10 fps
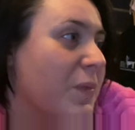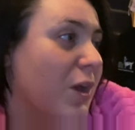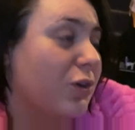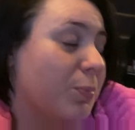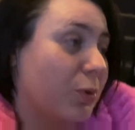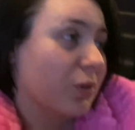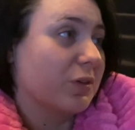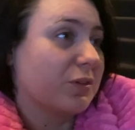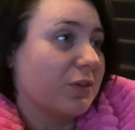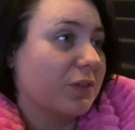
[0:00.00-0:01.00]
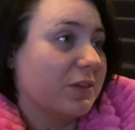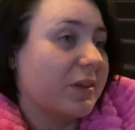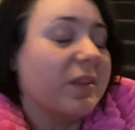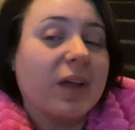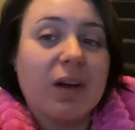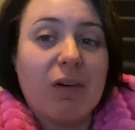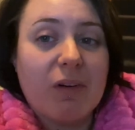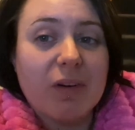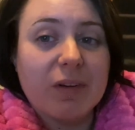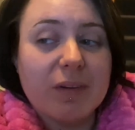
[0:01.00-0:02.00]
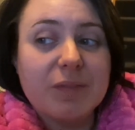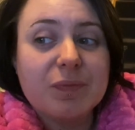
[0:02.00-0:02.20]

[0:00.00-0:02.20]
to put the stuff that's in that corner